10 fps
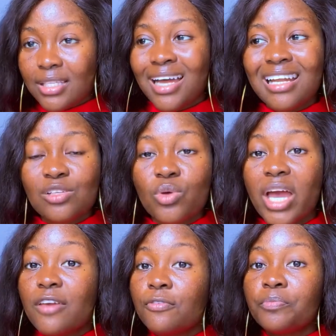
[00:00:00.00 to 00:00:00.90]
And that's why
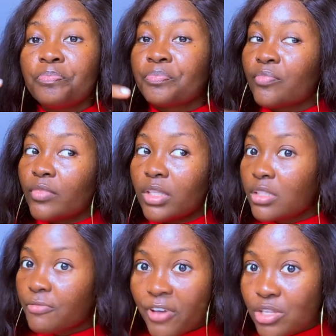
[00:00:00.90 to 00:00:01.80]
even
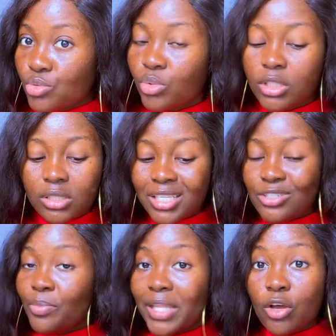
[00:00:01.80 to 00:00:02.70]
the first one, there are
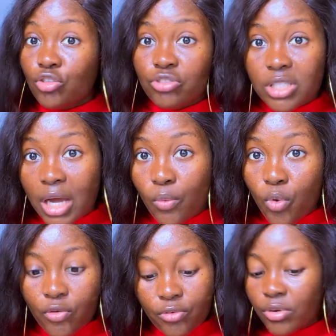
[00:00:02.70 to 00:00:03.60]
so many countries that
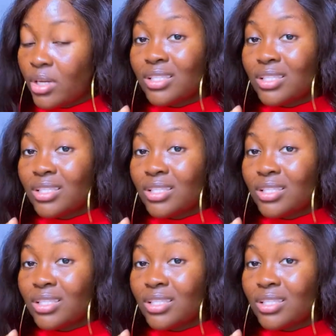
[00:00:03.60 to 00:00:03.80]
work for.